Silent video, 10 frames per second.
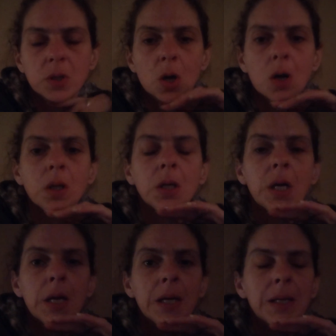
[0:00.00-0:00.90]
and talk.
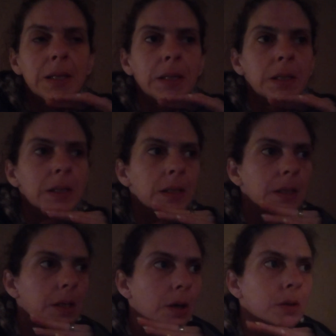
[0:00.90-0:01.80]

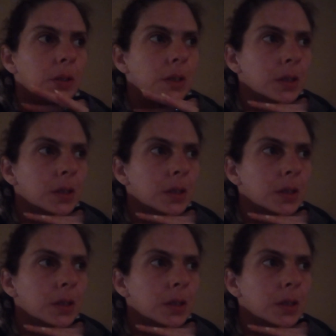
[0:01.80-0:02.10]
You know,